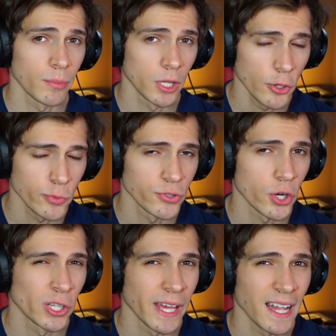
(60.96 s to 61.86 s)
down below, as well as
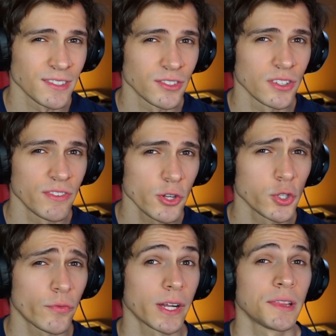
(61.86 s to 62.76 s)
early access to these videos.
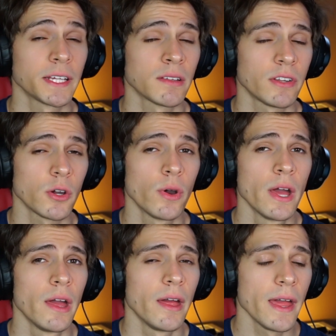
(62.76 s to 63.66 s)
Don't forget to like the video
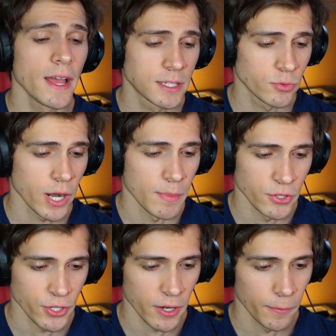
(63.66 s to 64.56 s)
and subscribe to
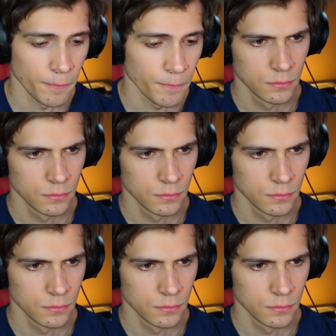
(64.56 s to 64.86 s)
the channel.